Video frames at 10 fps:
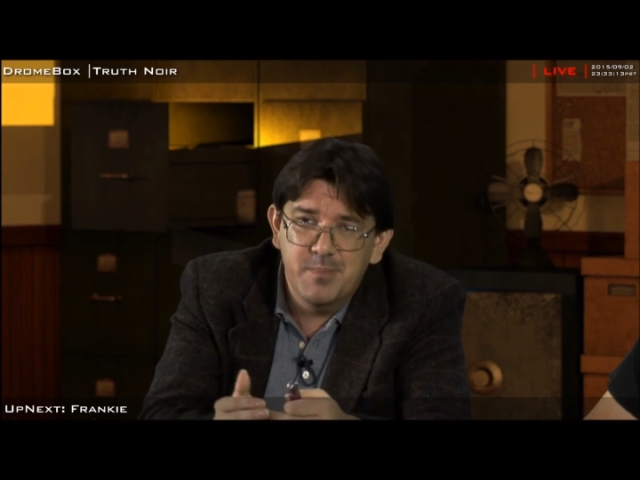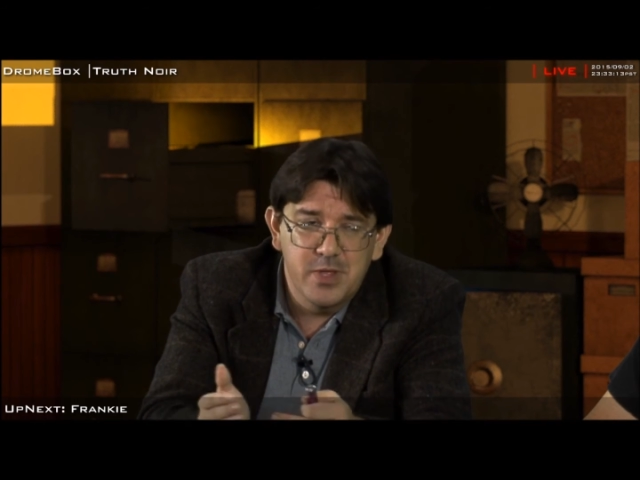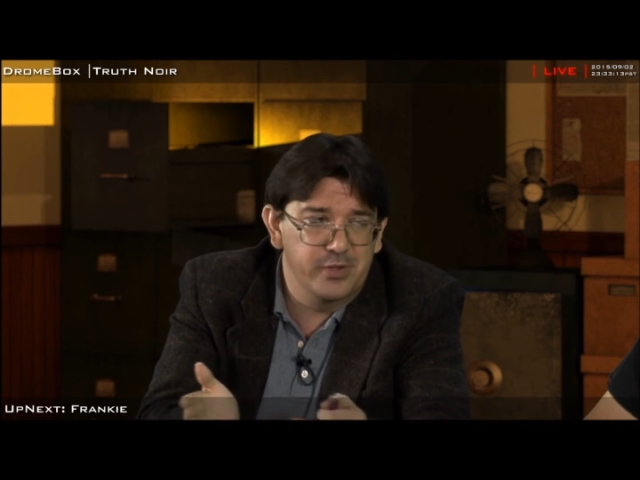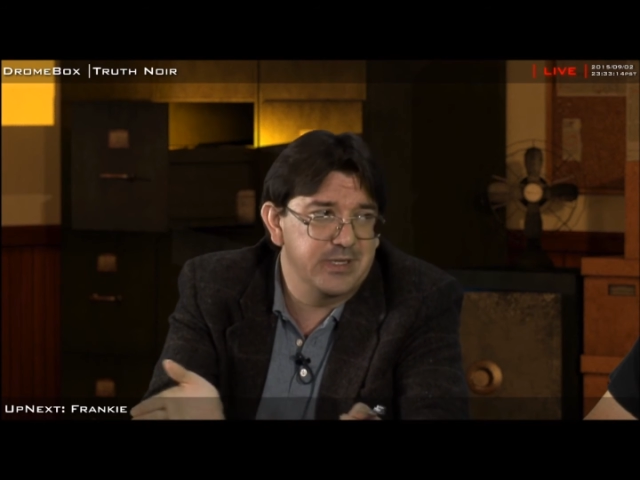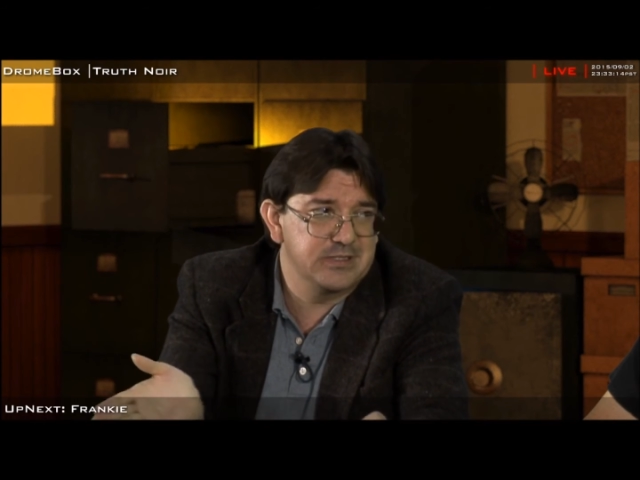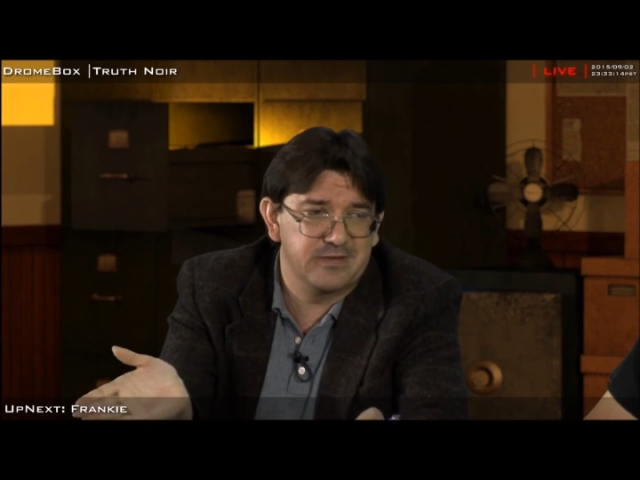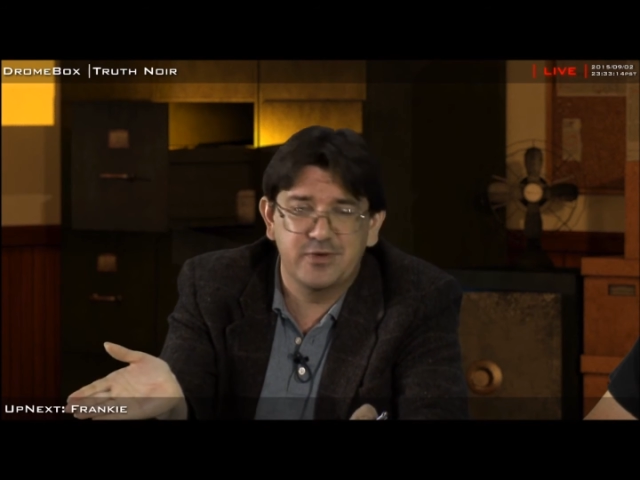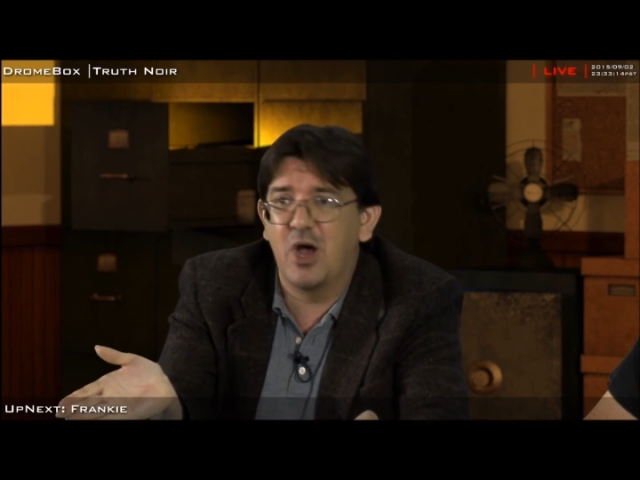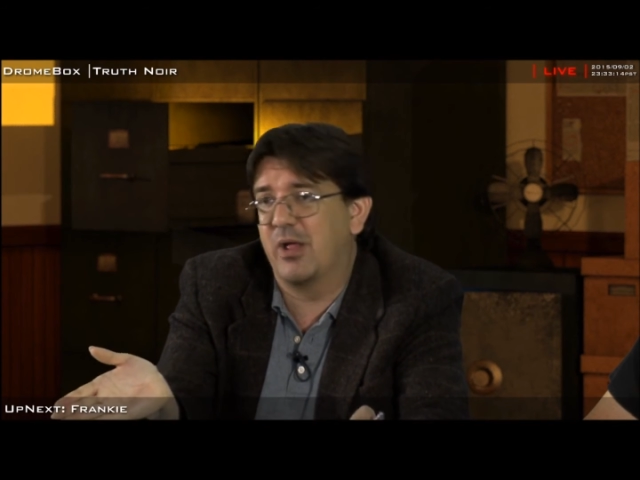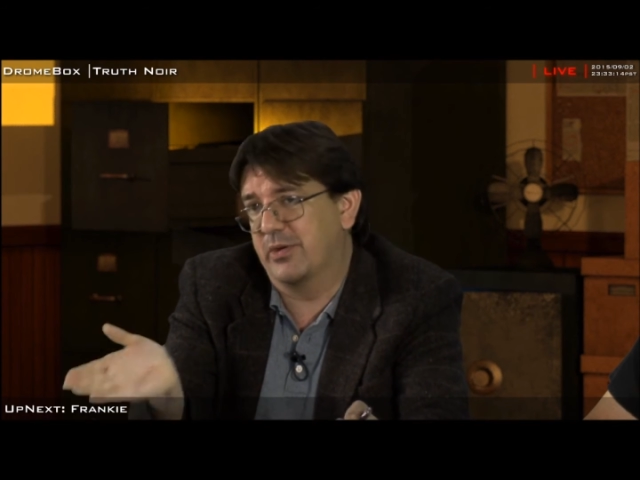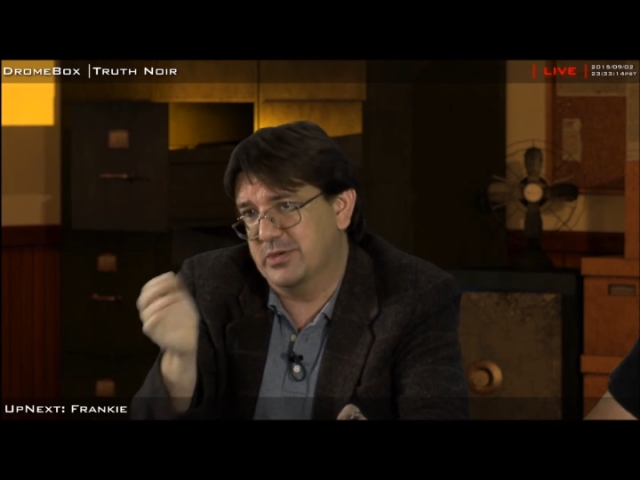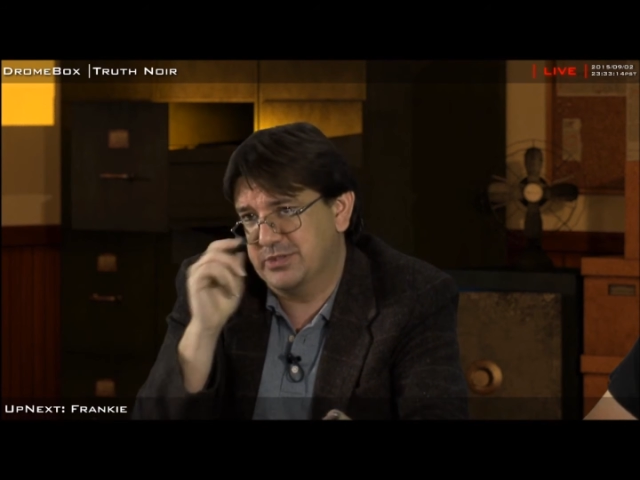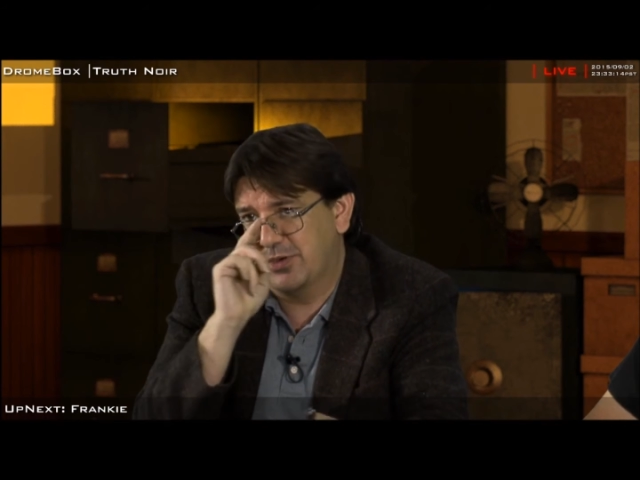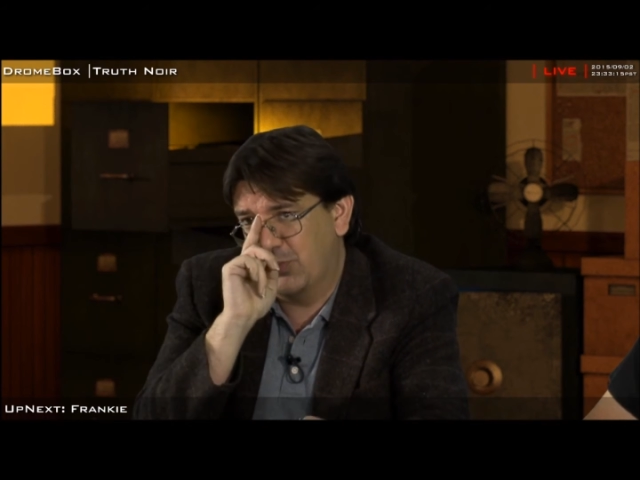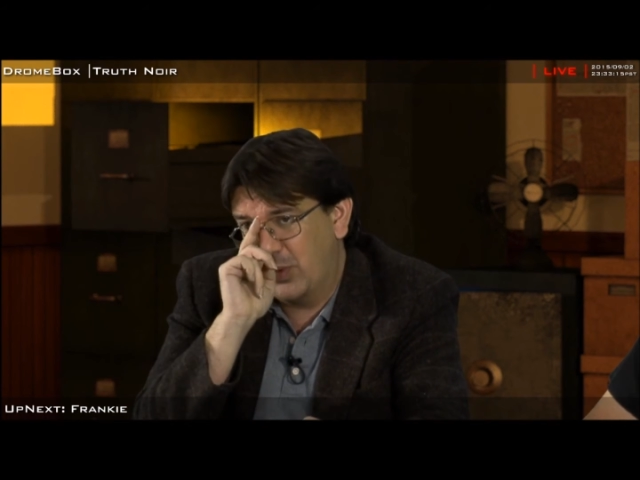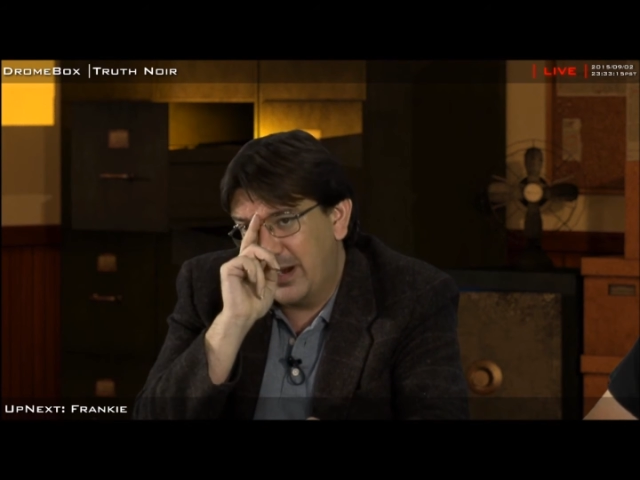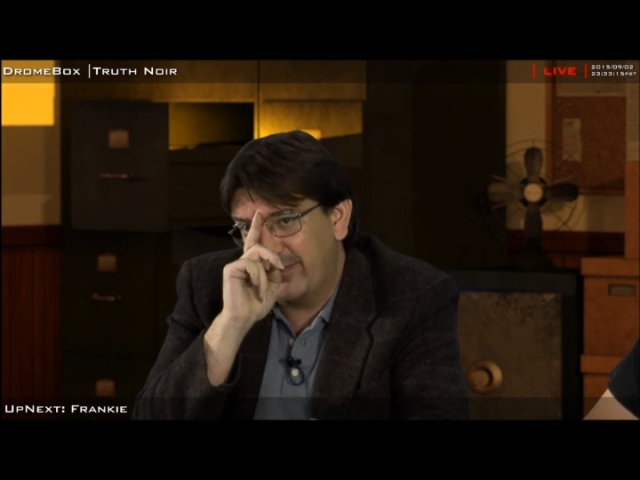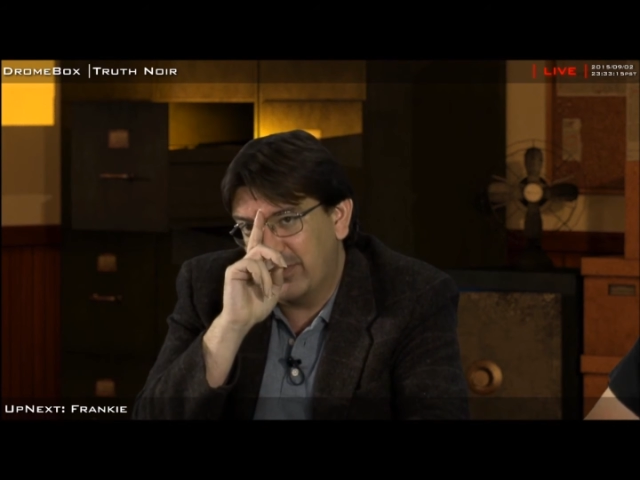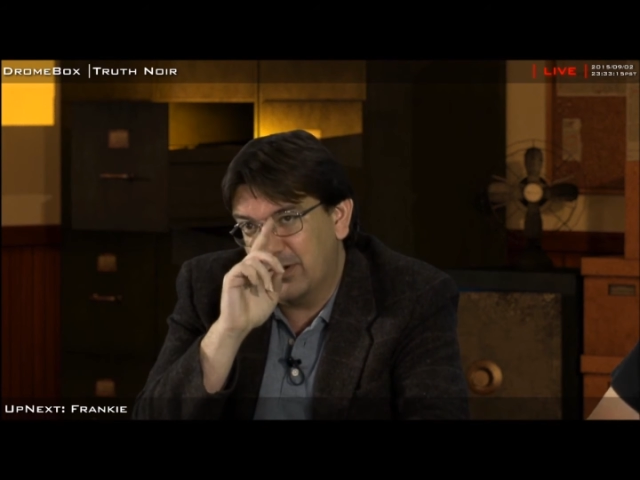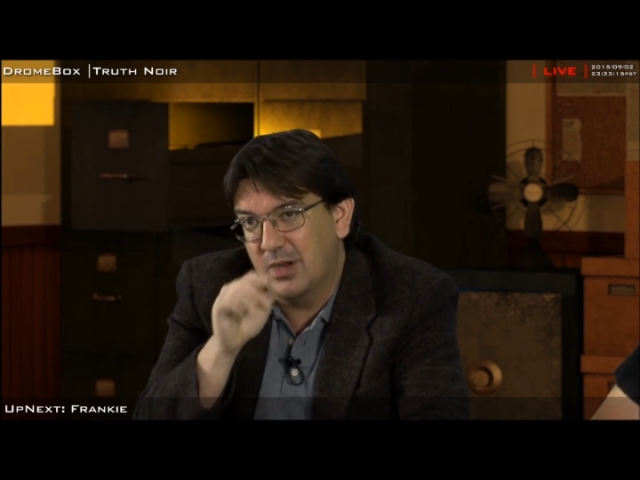millions of dollars or
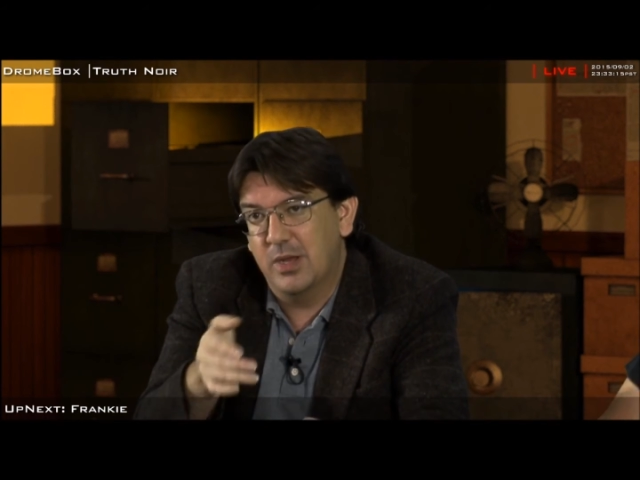whatever.